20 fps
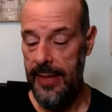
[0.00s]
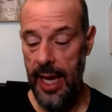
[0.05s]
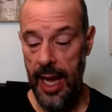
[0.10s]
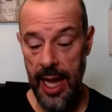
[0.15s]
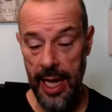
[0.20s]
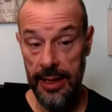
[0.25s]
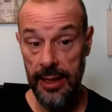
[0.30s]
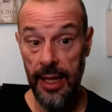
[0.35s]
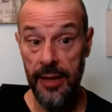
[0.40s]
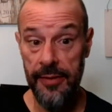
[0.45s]

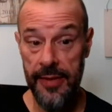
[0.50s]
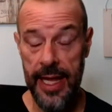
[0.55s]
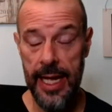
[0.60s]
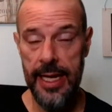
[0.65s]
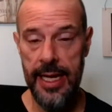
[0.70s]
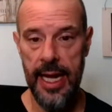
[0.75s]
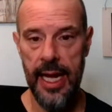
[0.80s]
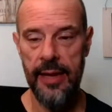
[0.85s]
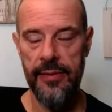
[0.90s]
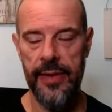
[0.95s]
I love that
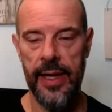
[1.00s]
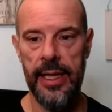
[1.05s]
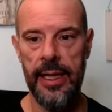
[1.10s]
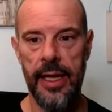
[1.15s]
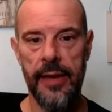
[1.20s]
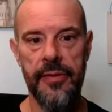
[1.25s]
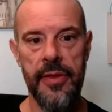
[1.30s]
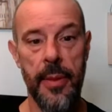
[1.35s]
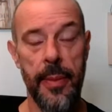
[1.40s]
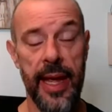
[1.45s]
knife. I
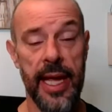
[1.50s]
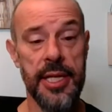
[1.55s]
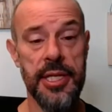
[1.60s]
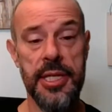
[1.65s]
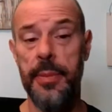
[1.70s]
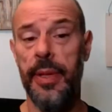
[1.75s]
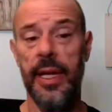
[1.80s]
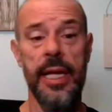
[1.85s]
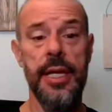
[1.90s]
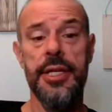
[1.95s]
love the
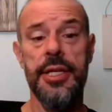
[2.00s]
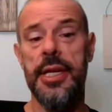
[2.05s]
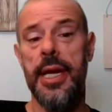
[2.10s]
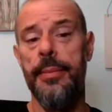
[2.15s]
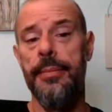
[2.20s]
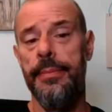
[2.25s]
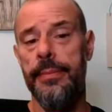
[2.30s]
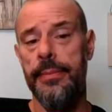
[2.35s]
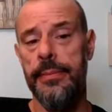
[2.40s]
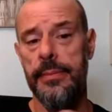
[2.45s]
Banshee blade
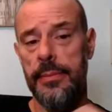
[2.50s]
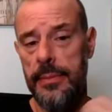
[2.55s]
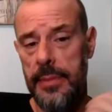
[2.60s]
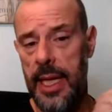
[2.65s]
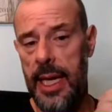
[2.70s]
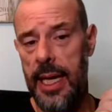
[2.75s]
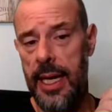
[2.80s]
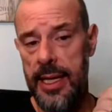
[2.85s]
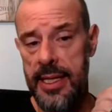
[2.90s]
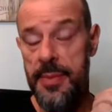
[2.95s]
shape.
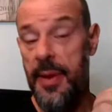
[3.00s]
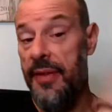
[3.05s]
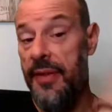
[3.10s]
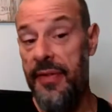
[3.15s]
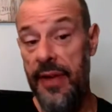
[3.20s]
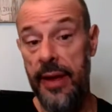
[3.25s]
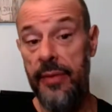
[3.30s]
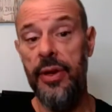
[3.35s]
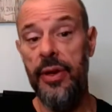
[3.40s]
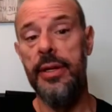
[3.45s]
It's my
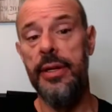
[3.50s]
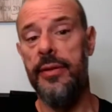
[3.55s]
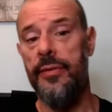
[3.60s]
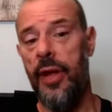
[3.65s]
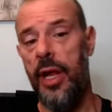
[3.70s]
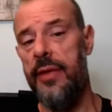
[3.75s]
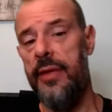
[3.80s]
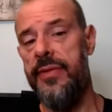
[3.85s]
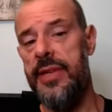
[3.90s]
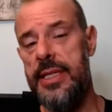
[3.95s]
favorite of
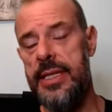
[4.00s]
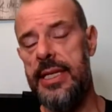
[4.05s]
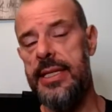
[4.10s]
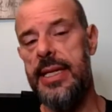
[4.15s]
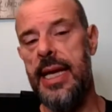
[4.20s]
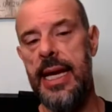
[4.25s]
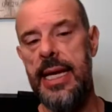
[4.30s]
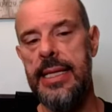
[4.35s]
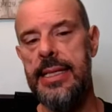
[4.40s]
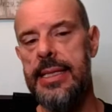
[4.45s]
all of his
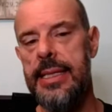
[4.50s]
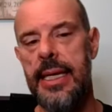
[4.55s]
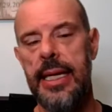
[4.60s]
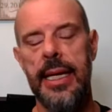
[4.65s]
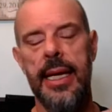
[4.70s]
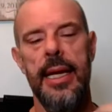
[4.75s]
designs.